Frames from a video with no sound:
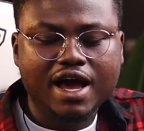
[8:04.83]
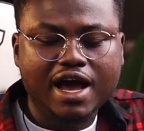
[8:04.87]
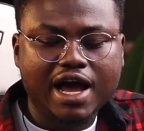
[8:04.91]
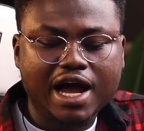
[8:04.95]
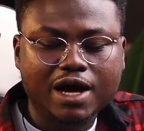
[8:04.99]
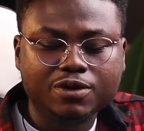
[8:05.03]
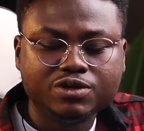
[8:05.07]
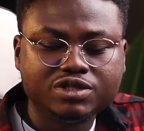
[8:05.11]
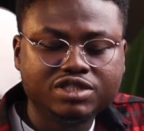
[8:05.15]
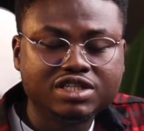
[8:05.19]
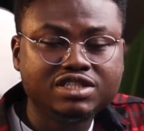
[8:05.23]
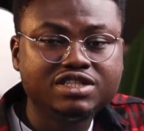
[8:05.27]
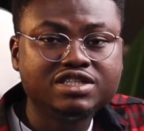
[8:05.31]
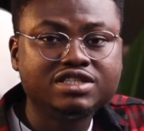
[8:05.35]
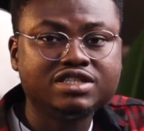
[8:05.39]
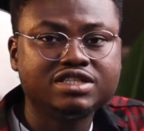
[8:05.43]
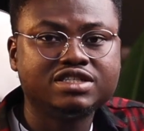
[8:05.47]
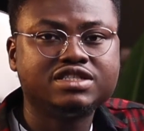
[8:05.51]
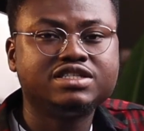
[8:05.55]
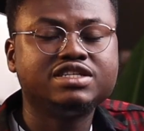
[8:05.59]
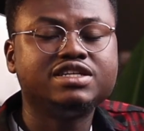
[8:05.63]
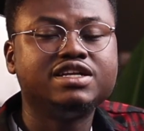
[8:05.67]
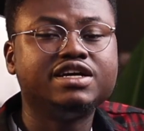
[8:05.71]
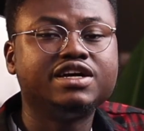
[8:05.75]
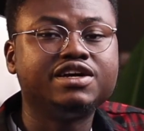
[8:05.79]
I would say this is
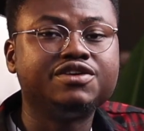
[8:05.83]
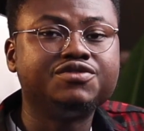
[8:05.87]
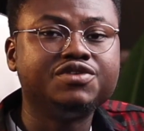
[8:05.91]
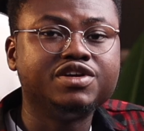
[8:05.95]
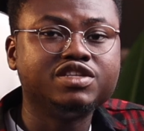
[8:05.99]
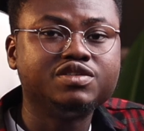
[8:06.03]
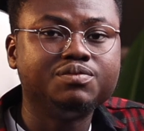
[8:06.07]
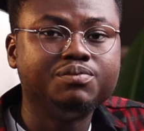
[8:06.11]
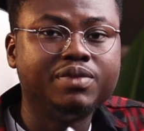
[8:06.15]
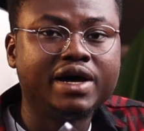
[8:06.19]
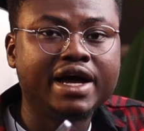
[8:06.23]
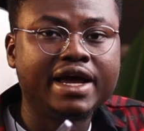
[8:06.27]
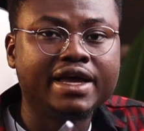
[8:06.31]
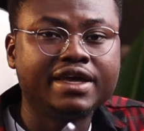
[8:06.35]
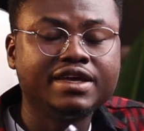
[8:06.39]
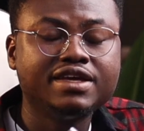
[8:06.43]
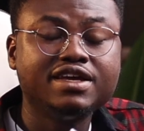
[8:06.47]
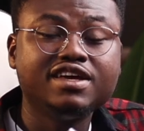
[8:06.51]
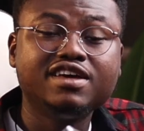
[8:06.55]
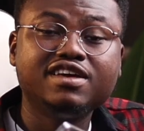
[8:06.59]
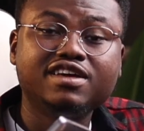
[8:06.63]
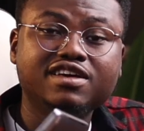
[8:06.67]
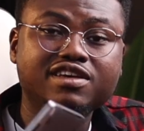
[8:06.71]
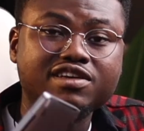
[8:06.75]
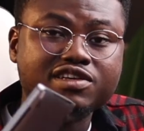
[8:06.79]
still a great buy
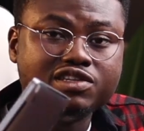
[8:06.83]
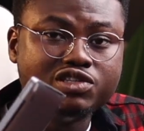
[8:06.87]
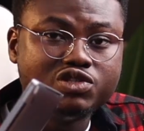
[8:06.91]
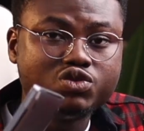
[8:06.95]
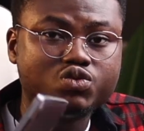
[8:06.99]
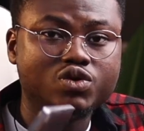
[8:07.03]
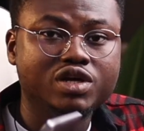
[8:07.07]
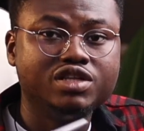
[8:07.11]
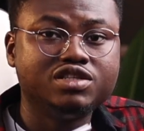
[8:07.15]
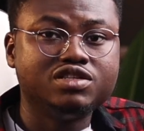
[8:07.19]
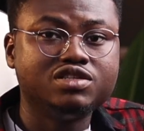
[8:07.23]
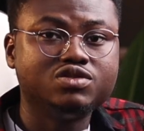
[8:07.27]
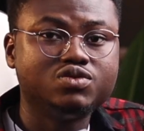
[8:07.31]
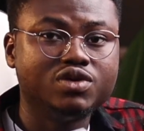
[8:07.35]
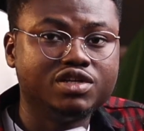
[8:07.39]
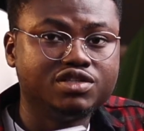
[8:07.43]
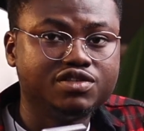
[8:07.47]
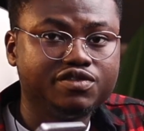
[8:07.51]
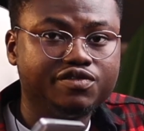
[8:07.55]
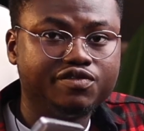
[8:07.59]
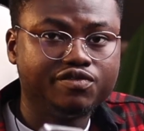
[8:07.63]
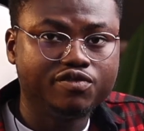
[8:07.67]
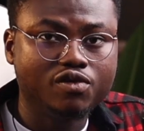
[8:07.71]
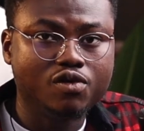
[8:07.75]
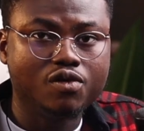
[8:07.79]
in
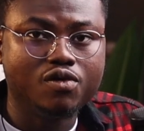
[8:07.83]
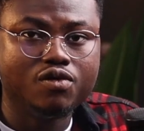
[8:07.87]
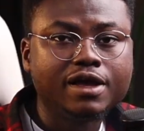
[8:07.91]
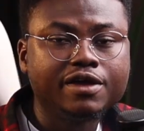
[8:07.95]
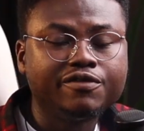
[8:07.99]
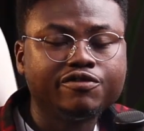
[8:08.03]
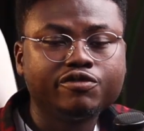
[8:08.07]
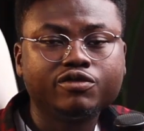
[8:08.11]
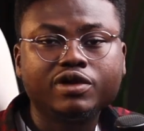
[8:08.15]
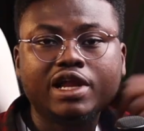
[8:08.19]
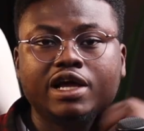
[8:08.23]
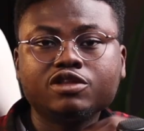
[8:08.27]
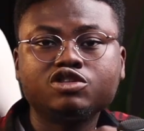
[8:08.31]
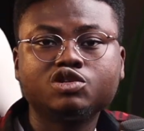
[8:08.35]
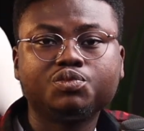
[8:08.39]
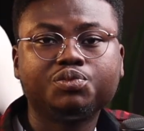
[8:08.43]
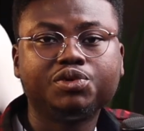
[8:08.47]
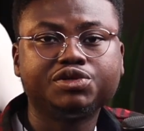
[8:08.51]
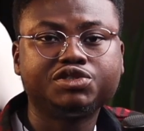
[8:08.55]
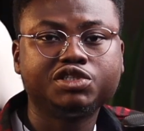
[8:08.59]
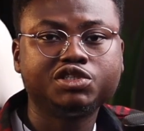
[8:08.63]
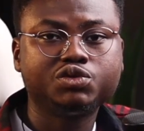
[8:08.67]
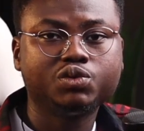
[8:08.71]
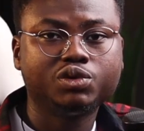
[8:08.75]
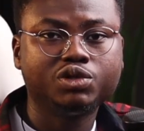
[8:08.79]
2024. If you would like to
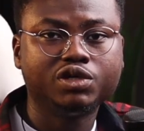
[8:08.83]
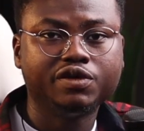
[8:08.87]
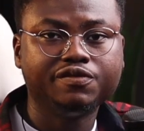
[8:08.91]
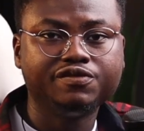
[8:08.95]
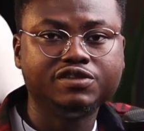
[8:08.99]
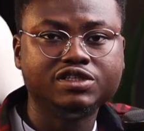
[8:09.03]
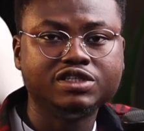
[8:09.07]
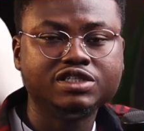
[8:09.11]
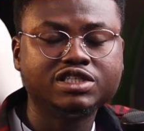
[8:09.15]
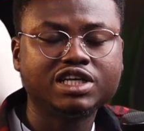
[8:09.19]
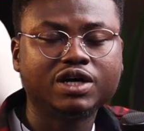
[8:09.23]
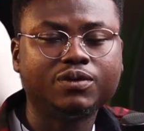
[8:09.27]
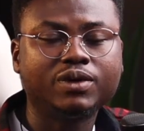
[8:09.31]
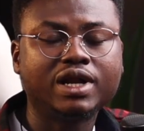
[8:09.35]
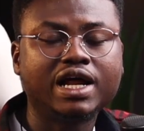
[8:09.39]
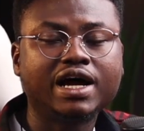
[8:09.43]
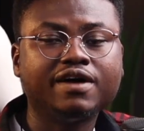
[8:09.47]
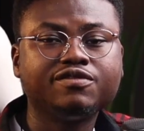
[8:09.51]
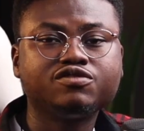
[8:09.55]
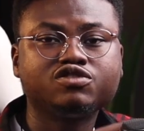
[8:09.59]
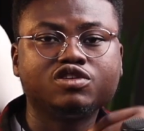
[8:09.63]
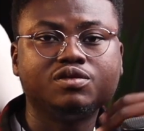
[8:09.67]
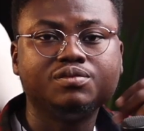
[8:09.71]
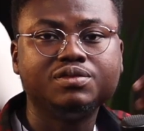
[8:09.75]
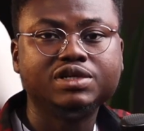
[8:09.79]
purchase one of these, I would
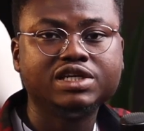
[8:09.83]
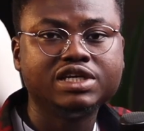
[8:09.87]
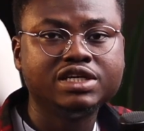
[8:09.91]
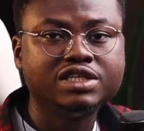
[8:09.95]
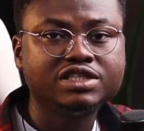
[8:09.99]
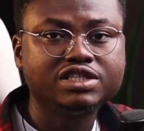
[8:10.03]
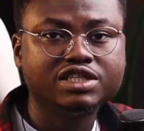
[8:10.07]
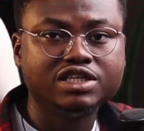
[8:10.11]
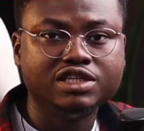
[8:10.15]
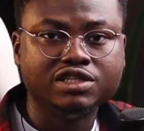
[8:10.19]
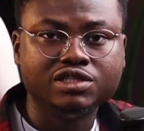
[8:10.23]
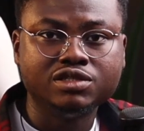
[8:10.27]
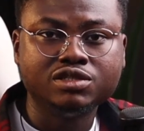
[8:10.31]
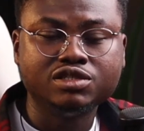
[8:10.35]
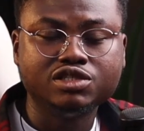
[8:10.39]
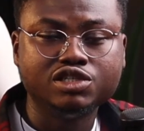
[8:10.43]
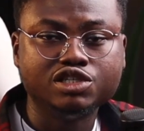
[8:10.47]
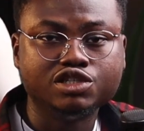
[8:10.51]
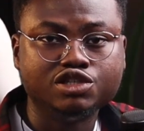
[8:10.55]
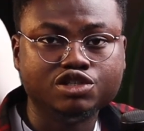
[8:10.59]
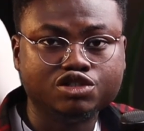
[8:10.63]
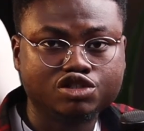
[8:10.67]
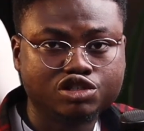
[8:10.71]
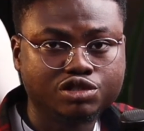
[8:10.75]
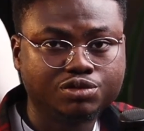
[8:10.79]
have some links in the
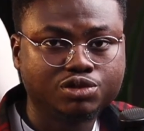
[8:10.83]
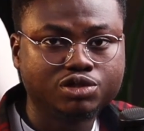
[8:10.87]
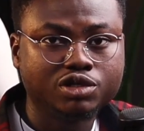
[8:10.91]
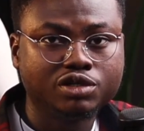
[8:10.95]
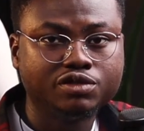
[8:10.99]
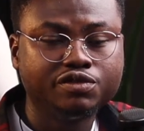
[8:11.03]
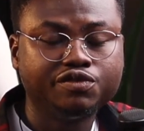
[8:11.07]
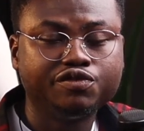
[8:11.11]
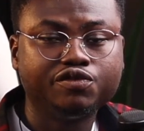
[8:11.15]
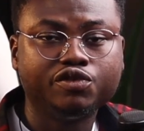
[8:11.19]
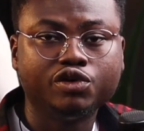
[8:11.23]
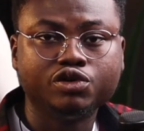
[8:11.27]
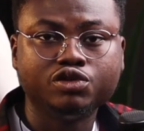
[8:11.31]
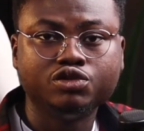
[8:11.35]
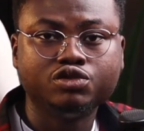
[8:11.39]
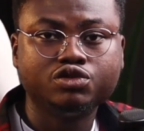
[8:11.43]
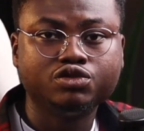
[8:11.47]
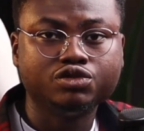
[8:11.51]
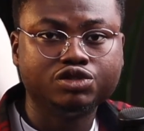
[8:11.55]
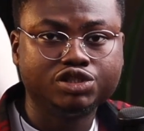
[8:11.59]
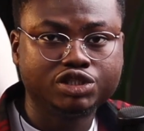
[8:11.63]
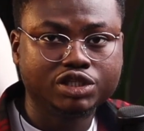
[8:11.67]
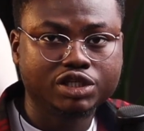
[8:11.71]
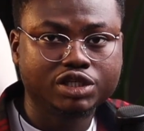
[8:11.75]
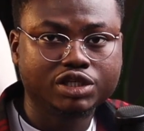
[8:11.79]
description for you
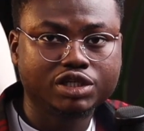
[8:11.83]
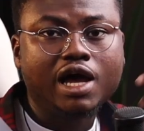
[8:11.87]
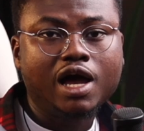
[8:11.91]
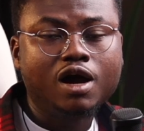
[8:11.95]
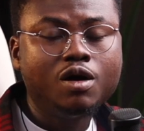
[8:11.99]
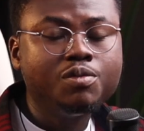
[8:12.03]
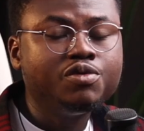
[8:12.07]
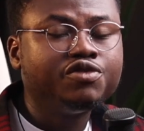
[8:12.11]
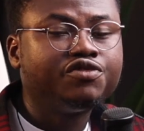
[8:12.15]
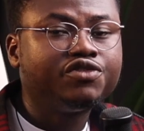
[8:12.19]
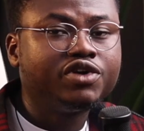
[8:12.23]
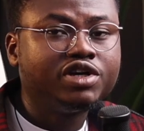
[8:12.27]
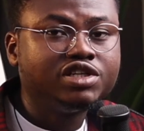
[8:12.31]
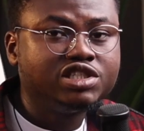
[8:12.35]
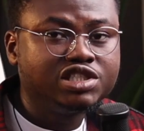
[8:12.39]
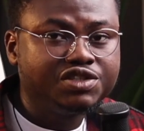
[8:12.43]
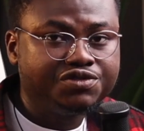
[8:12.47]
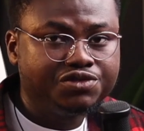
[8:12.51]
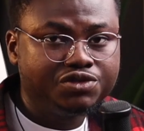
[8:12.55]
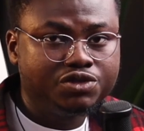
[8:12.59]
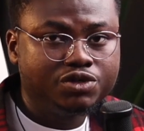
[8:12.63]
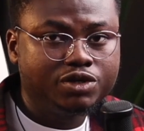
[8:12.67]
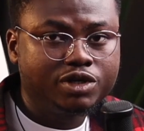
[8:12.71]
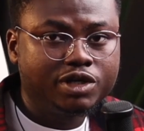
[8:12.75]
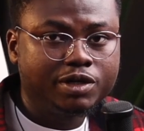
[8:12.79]
to check. I hope you found this
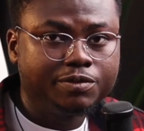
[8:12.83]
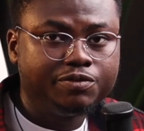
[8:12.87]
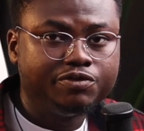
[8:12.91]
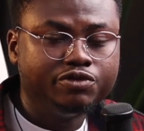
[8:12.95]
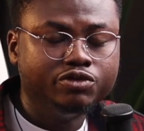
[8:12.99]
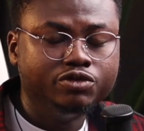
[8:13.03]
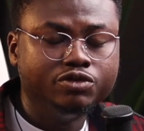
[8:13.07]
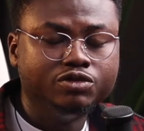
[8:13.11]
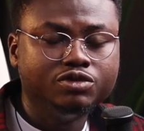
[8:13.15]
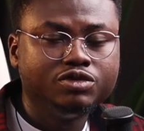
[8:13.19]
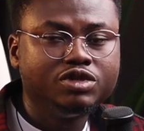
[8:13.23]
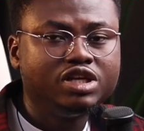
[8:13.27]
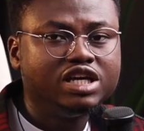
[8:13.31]
video helpful.